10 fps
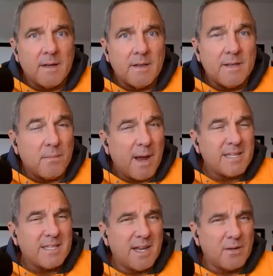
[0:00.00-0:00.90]
than Mike
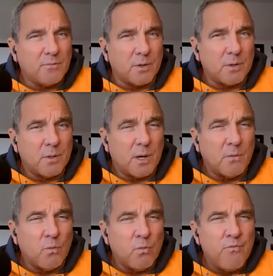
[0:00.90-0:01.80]
Sanford, a
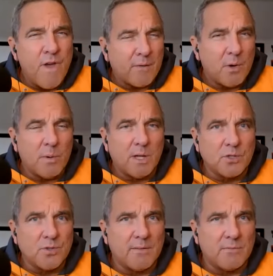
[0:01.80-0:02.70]
very
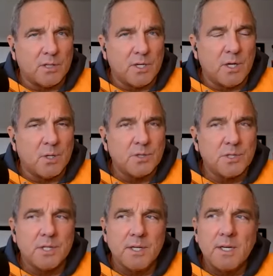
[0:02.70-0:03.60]
well-traveled
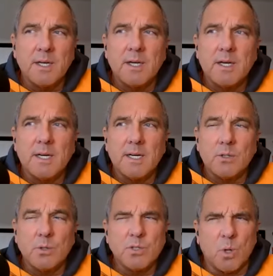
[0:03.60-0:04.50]
coach
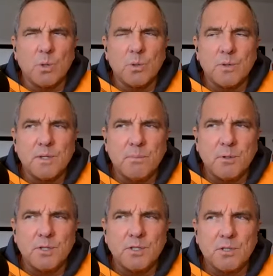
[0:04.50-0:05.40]
who's older than
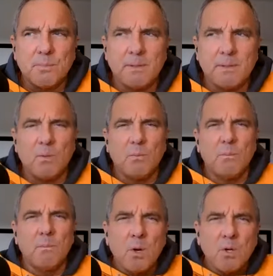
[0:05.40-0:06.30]
Bush, but
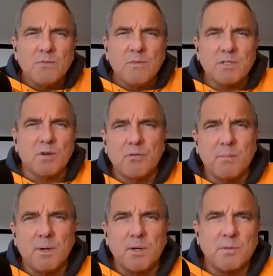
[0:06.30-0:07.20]
most of us are
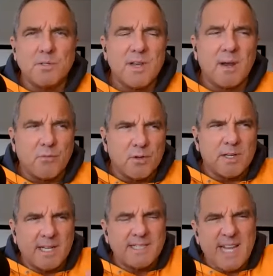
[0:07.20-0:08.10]
familiar with Sanford,
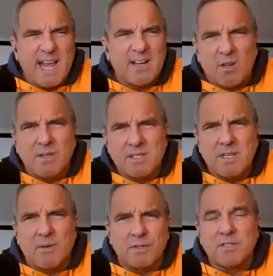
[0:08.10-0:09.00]
and they had all these
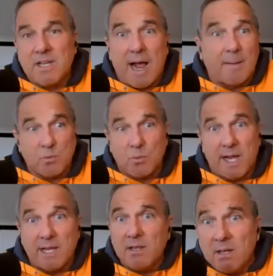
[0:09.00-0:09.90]
different stops. Well,
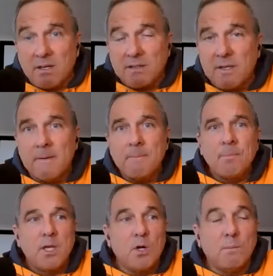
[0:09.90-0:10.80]
I looked,
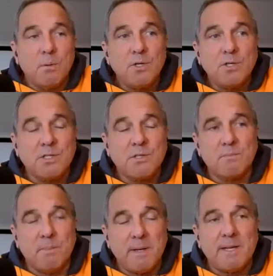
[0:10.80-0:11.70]
Bush has
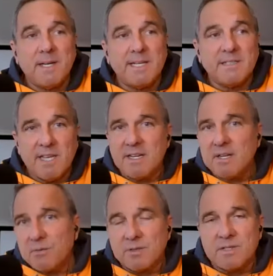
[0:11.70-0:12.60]
been in 10
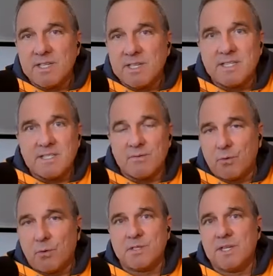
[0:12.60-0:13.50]
different cities in
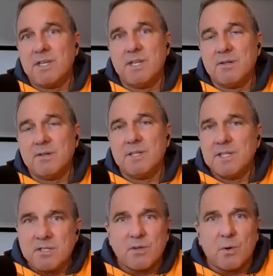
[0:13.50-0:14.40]
14 years in
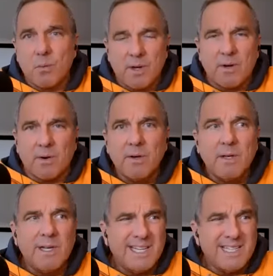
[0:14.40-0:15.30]
his career.
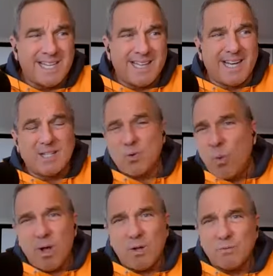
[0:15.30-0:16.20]
He's had like
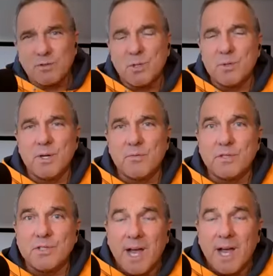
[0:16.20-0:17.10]
12 or so
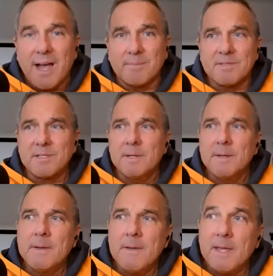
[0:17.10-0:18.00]
different jobs.
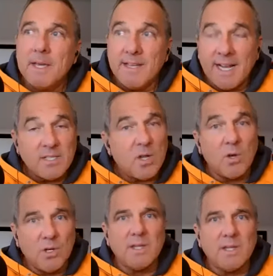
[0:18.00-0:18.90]
And that's all
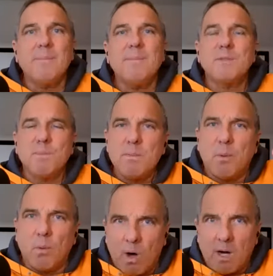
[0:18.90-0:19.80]
good. That means
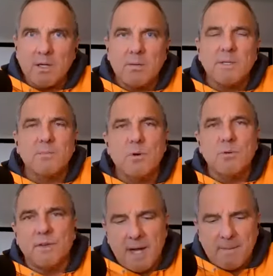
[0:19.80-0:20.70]
people want him. He's
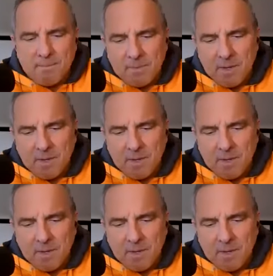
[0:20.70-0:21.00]
moving up.